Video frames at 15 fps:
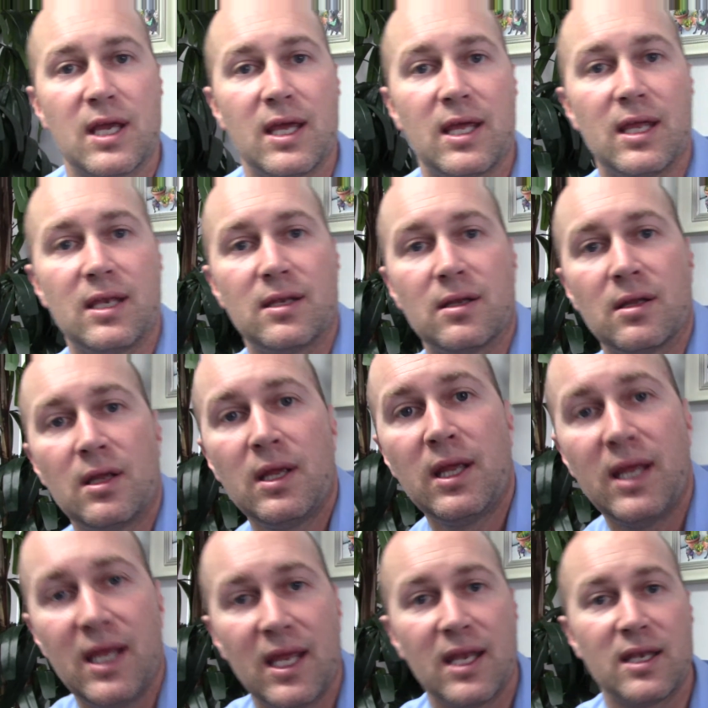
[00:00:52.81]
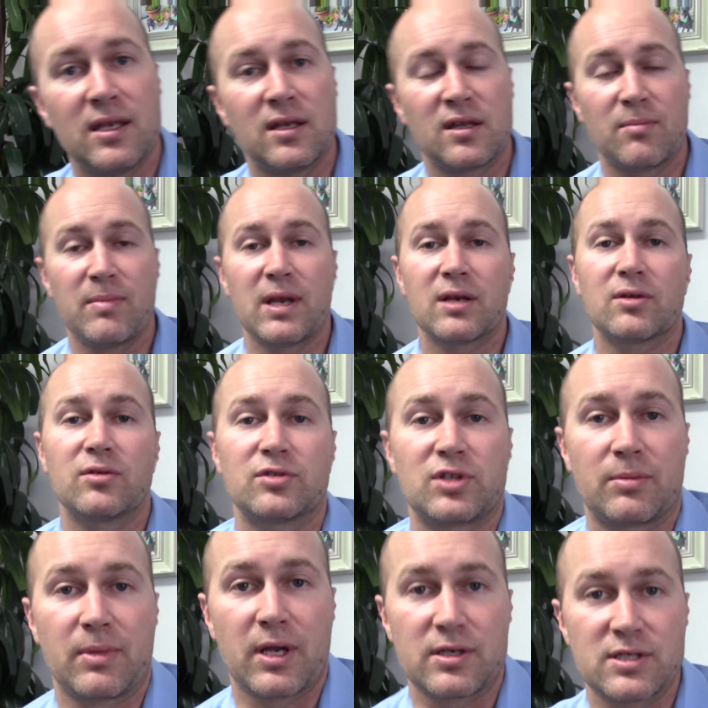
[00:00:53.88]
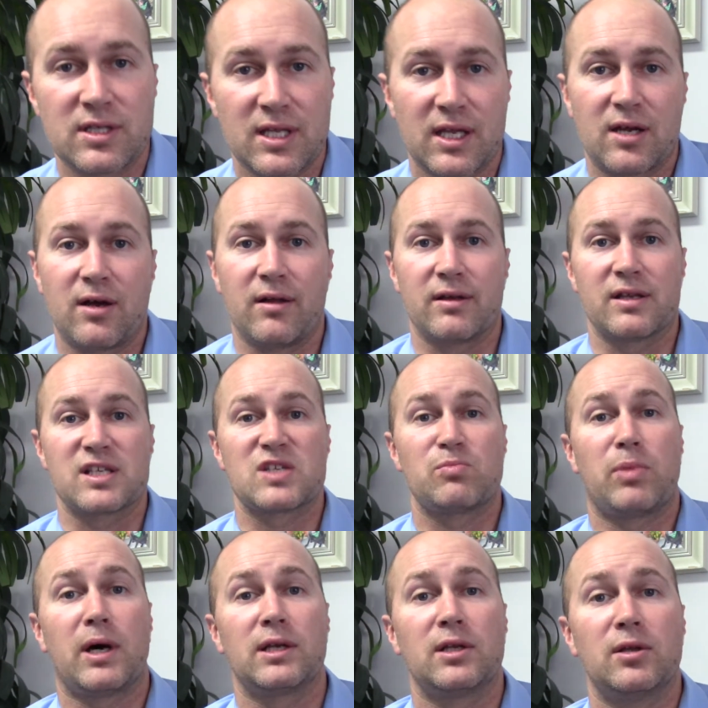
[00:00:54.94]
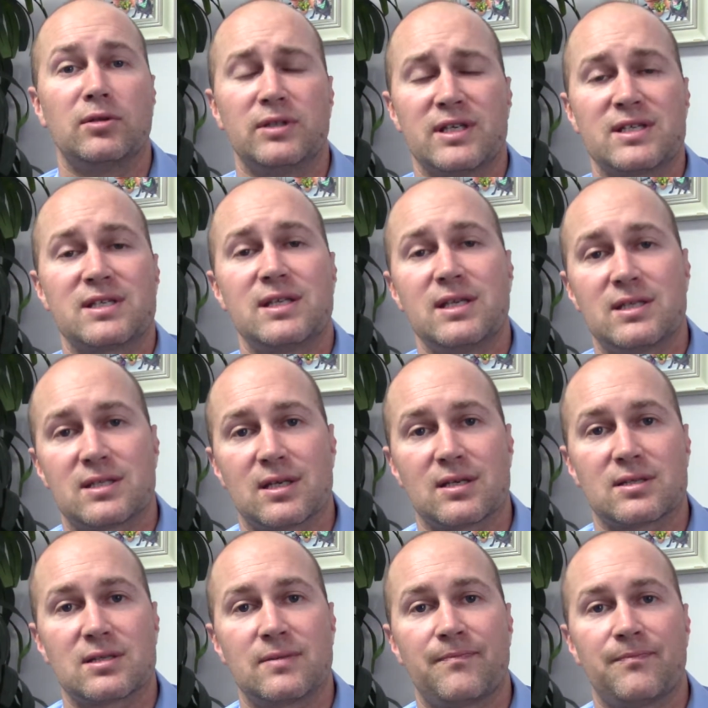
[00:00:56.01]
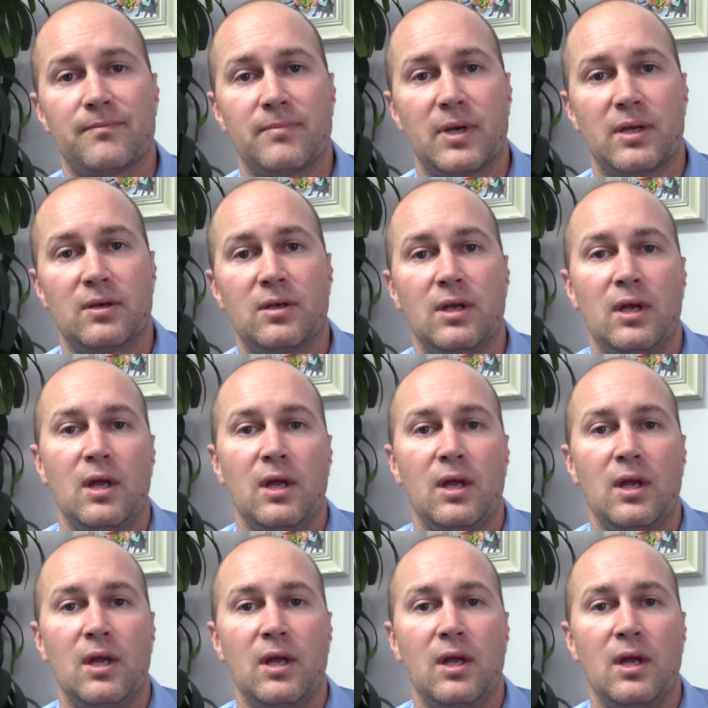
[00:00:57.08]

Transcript: And in the medical terminology, they call it a spondylolisthesis. But